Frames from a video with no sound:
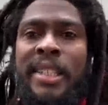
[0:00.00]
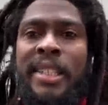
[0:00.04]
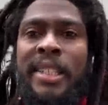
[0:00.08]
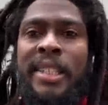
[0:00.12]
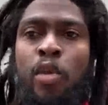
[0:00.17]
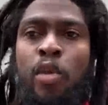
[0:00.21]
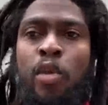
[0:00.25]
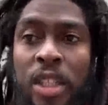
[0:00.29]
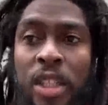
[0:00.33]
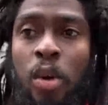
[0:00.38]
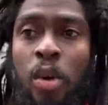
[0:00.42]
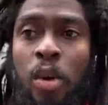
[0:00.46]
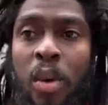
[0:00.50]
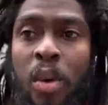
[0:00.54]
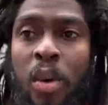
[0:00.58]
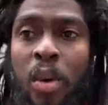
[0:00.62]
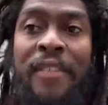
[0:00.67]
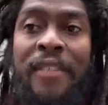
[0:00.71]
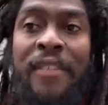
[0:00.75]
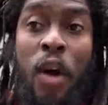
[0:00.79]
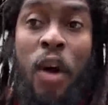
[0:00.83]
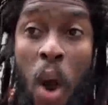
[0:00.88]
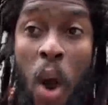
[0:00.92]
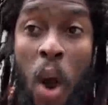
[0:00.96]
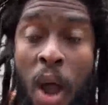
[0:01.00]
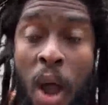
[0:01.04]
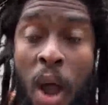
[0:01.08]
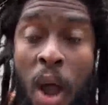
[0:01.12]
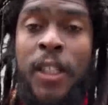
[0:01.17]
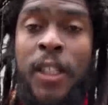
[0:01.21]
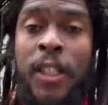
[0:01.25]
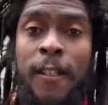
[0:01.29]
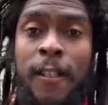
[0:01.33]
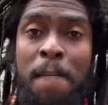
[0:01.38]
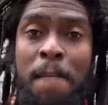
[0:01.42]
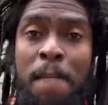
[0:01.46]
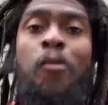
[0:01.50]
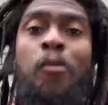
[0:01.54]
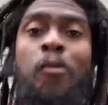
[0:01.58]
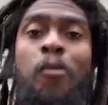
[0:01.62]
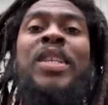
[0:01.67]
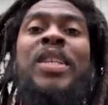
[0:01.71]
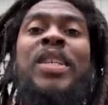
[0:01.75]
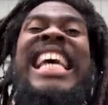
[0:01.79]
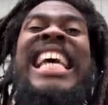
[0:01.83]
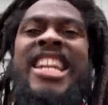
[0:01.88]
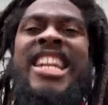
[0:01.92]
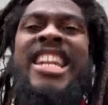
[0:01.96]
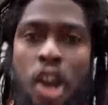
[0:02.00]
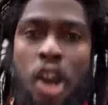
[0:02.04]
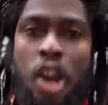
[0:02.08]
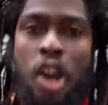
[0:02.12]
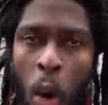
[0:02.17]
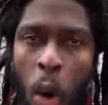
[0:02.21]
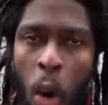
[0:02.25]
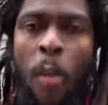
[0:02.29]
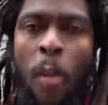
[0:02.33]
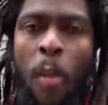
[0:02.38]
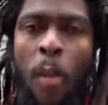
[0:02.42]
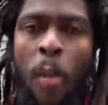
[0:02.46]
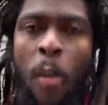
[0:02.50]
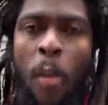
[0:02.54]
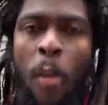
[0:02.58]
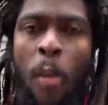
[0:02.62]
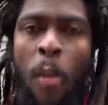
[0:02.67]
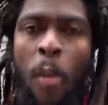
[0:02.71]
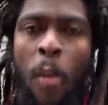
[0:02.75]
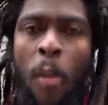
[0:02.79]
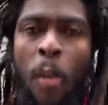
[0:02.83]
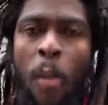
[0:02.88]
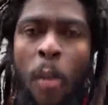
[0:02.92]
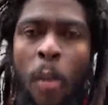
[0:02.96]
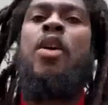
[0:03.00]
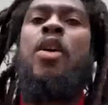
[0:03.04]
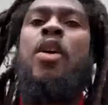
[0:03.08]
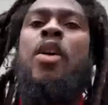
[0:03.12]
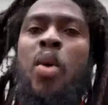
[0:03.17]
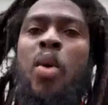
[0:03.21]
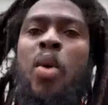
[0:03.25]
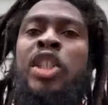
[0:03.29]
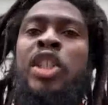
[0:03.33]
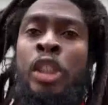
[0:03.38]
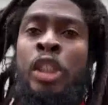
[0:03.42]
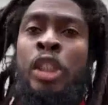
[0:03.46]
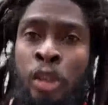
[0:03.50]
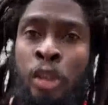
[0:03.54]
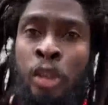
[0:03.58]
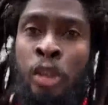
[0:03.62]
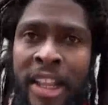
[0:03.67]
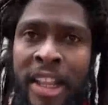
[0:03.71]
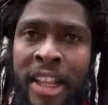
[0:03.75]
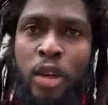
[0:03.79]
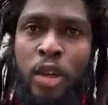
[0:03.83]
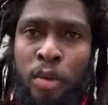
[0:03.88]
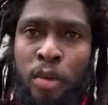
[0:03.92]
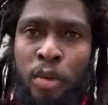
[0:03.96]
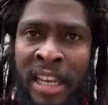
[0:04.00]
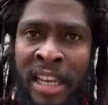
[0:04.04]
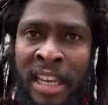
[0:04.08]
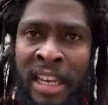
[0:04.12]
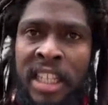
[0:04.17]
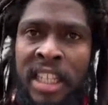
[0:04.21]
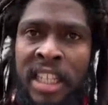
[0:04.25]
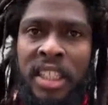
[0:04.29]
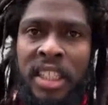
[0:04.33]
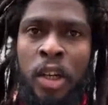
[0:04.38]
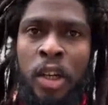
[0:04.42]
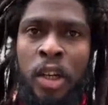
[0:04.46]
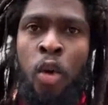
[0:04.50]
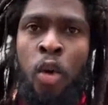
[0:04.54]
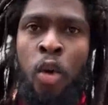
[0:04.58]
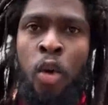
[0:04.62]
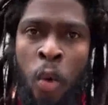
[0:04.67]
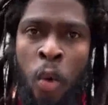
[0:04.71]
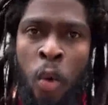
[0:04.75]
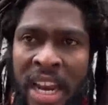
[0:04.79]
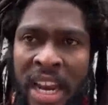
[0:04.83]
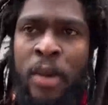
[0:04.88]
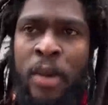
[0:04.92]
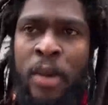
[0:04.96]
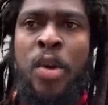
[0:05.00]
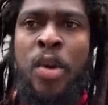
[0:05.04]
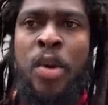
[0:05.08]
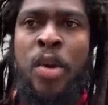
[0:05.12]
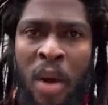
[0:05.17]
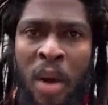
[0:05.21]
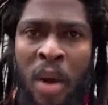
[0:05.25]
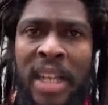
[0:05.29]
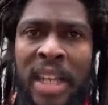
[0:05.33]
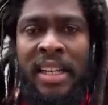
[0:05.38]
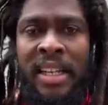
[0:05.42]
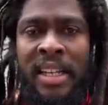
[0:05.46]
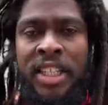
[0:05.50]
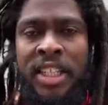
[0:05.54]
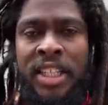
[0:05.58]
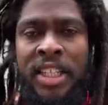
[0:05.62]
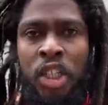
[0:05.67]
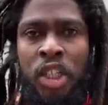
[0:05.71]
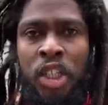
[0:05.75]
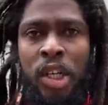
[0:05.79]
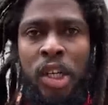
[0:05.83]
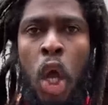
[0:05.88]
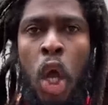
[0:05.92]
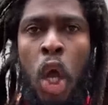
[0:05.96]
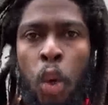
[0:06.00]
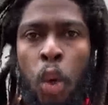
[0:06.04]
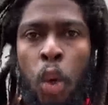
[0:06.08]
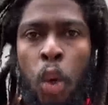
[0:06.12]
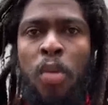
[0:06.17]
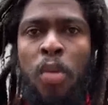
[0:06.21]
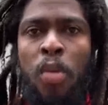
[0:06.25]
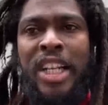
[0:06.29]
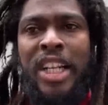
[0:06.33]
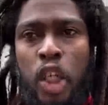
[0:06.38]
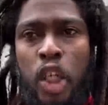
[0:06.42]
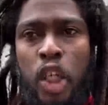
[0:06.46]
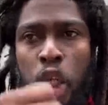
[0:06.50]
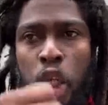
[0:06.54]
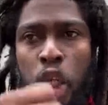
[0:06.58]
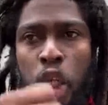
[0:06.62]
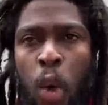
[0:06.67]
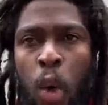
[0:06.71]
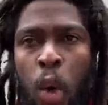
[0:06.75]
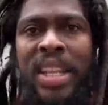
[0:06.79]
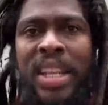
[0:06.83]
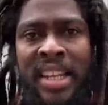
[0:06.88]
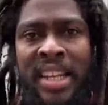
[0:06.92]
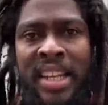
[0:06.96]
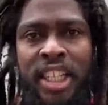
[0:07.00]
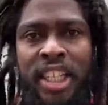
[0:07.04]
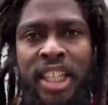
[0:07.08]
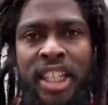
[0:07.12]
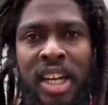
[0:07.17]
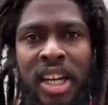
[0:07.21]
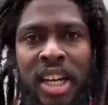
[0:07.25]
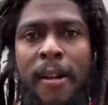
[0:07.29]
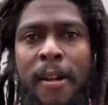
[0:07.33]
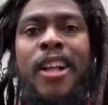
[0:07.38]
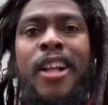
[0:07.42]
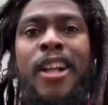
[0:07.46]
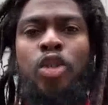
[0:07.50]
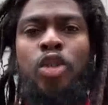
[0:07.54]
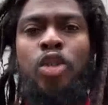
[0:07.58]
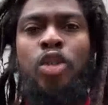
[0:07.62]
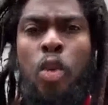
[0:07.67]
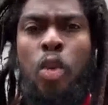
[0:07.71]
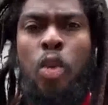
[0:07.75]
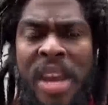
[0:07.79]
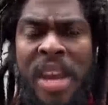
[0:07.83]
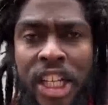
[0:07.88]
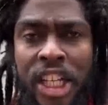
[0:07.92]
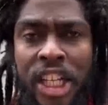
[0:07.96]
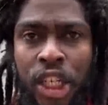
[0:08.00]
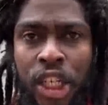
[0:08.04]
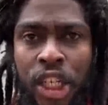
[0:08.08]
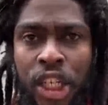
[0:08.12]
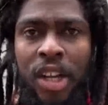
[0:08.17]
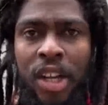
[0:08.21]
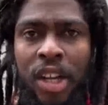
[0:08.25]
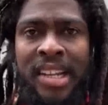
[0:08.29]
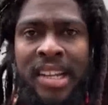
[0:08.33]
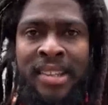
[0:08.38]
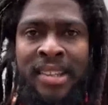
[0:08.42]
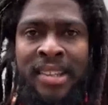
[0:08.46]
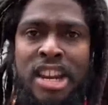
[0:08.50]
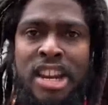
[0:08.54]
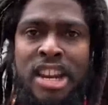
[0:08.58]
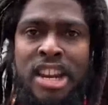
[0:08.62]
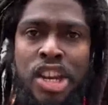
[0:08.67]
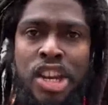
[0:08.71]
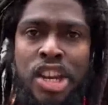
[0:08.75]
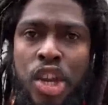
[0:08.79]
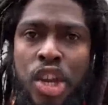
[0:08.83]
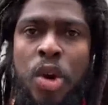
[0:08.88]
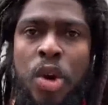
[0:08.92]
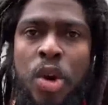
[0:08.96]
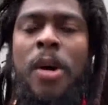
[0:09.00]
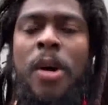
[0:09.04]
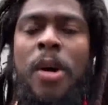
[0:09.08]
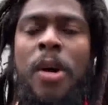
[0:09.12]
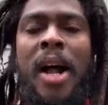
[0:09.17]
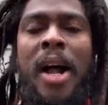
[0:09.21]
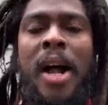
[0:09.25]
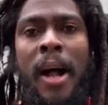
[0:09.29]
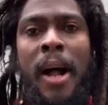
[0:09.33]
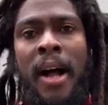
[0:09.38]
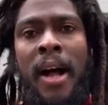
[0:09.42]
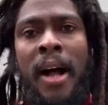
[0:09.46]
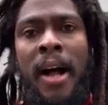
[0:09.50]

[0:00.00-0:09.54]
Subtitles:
Is the reason why for us we said no. We don't go straight to election. Really, we want election. We want good election to make sure that the new